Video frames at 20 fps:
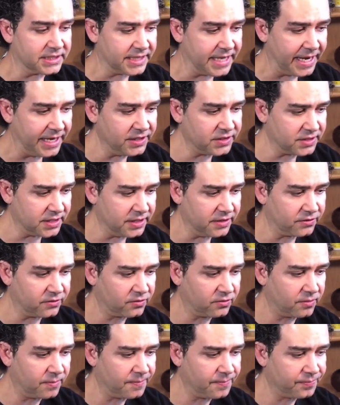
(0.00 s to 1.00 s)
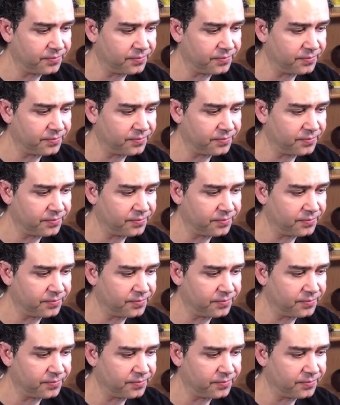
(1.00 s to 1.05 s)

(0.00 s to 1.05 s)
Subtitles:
cases.